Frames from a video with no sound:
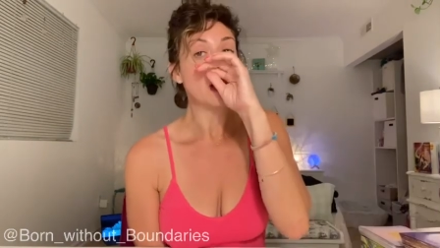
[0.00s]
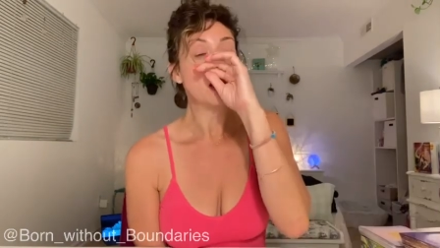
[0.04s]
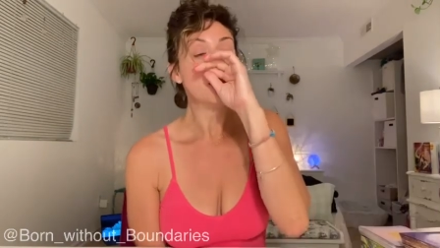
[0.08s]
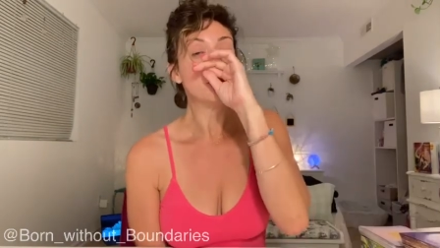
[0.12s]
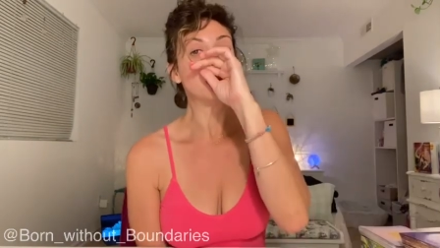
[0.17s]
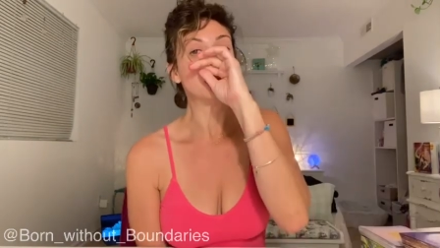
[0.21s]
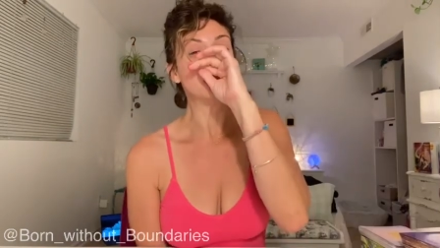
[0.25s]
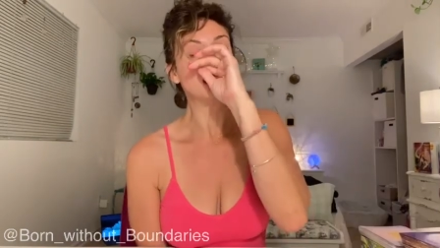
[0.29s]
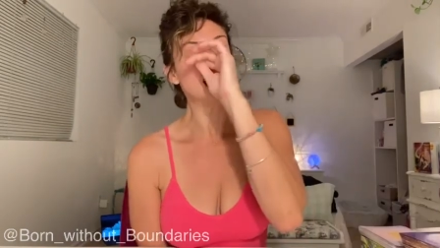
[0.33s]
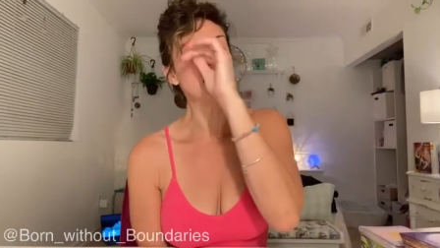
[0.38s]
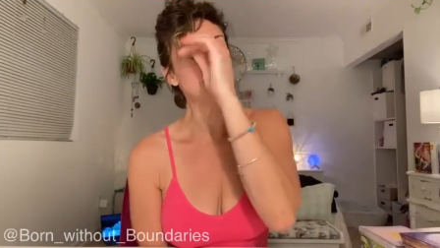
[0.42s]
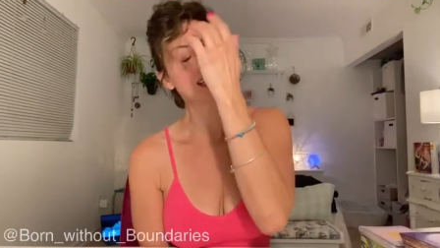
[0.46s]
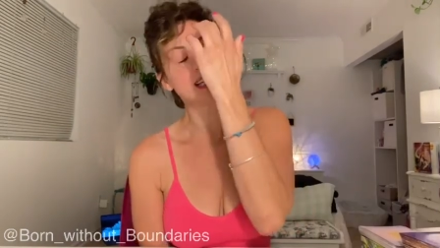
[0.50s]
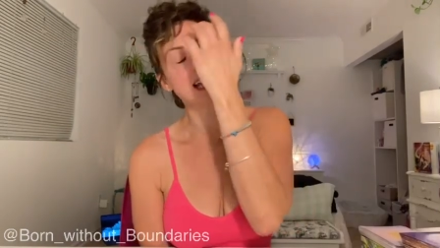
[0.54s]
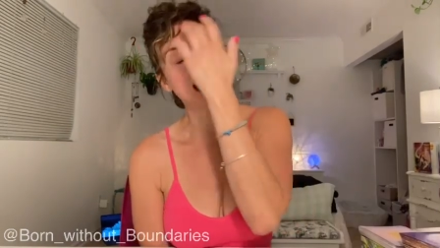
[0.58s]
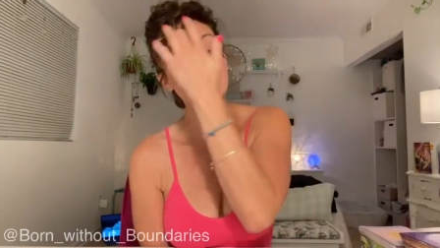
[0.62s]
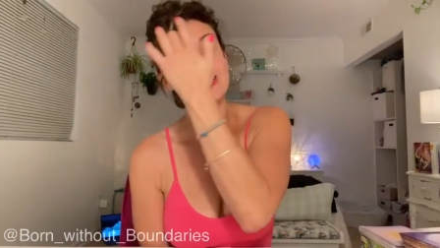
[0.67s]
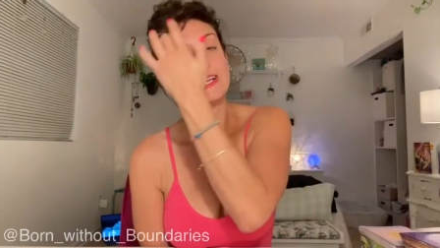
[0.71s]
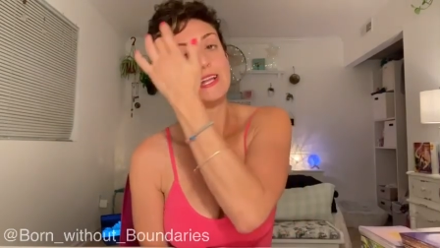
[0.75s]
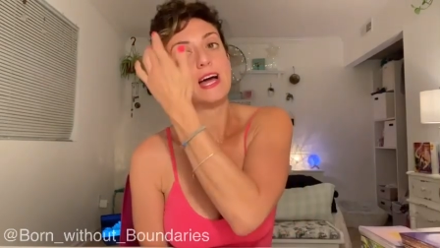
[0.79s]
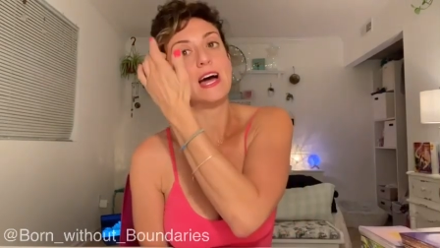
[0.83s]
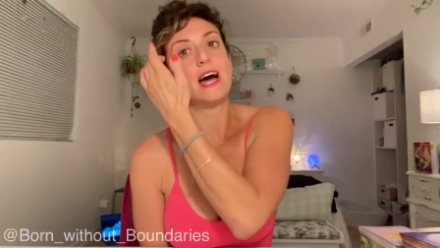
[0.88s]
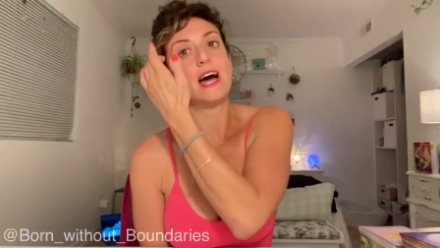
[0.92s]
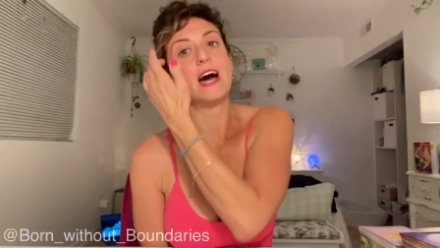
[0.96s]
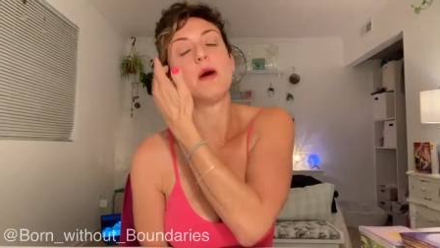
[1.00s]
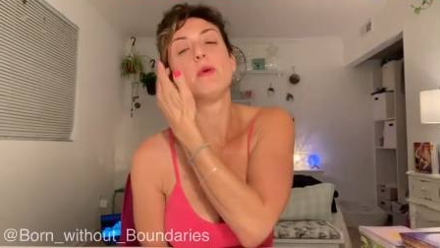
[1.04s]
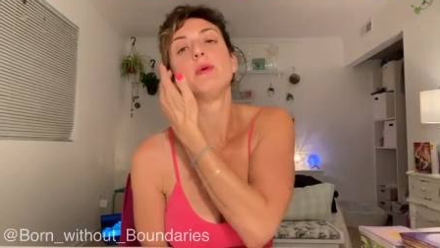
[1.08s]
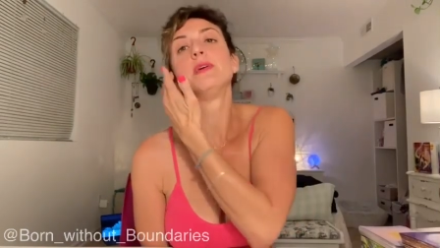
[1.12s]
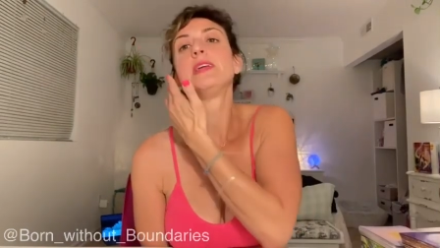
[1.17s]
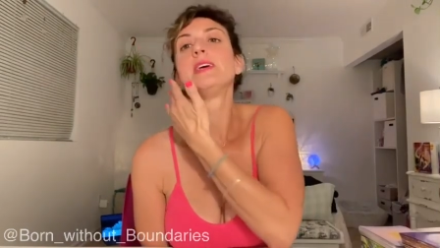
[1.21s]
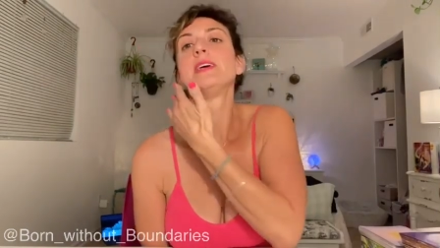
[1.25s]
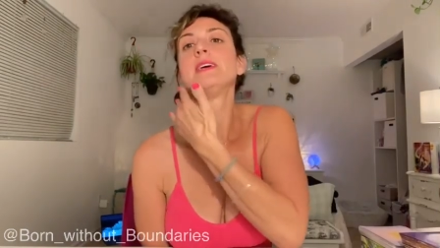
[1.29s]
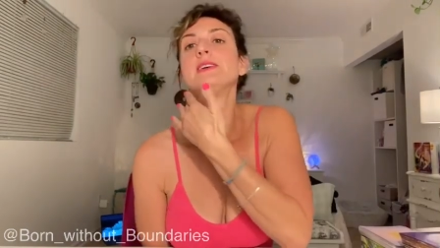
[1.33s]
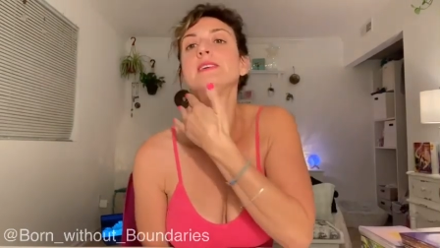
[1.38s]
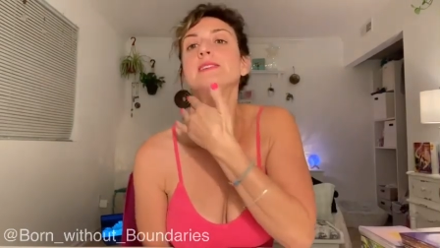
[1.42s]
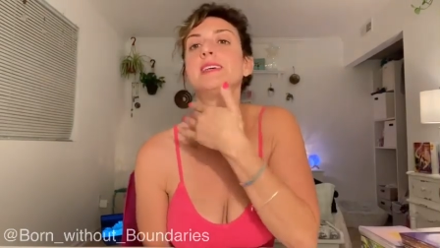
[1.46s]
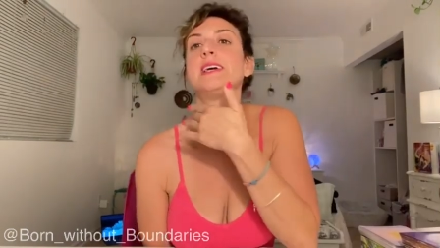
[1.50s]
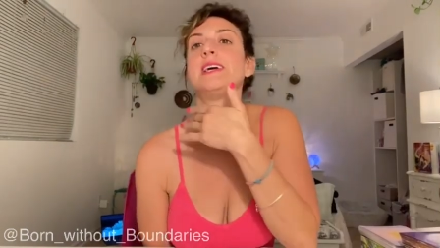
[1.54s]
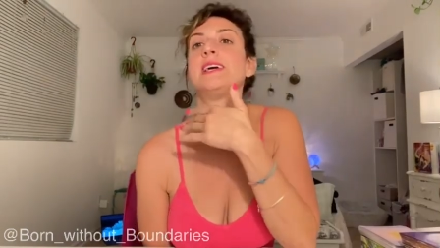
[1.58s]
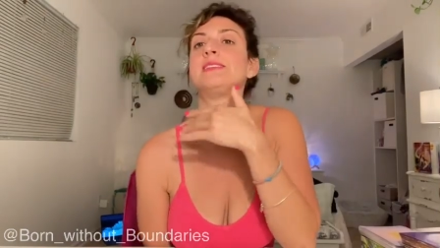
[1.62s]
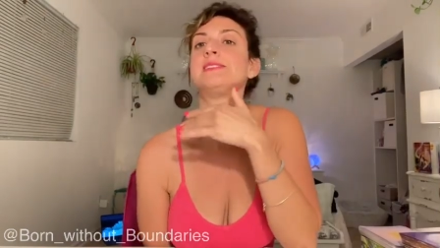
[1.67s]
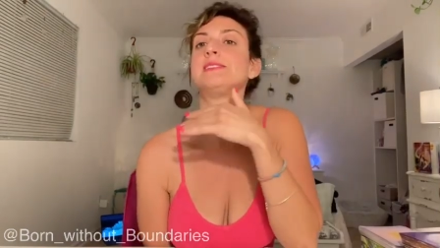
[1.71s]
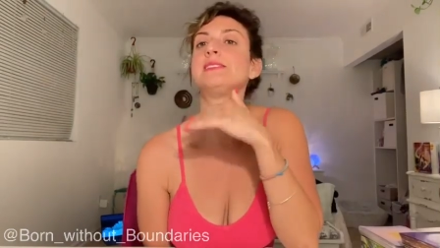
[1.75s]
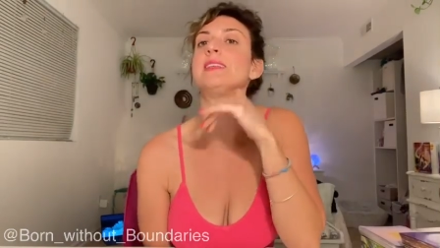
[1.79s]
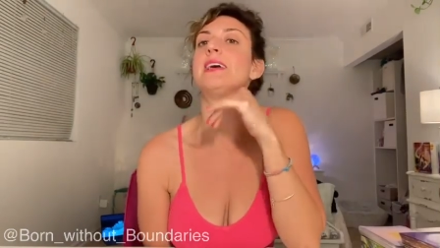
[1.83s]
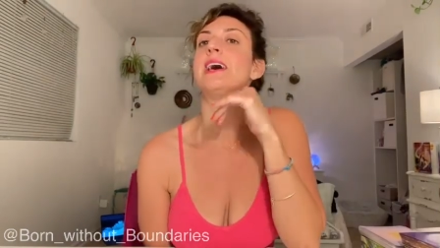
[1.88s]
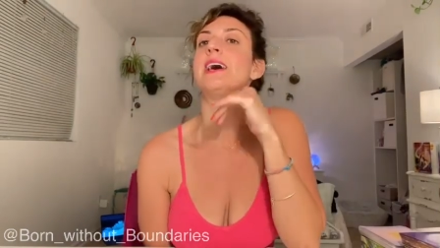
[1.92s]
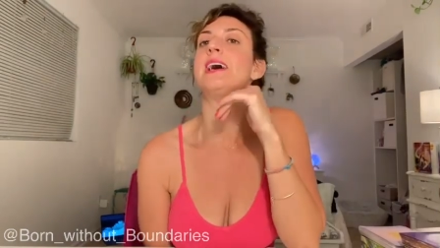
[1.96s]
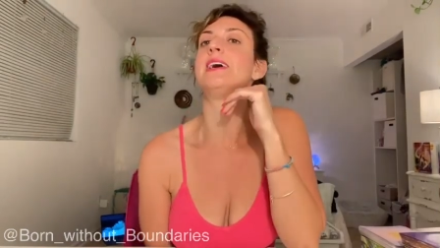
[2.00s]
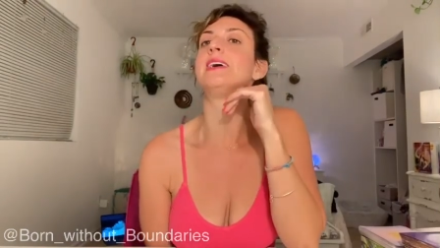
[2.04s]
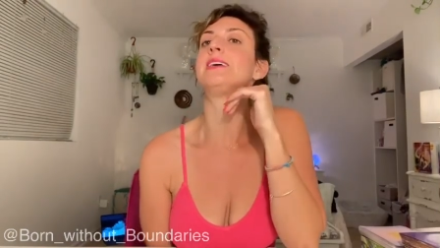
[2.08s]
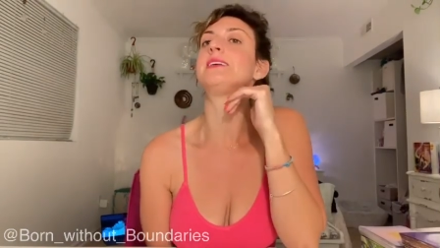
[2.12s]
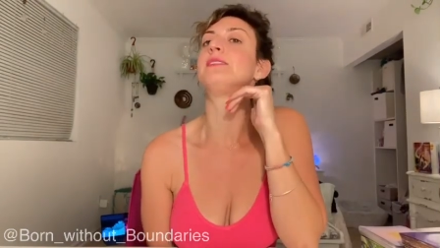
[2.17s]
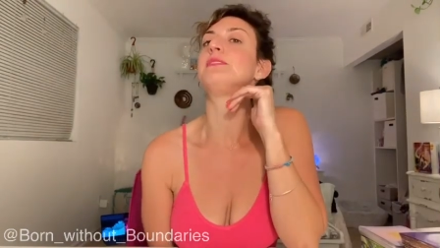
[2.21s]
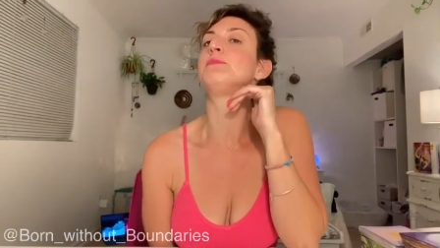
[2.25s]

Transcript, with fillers: but that's kind of how it is. It's like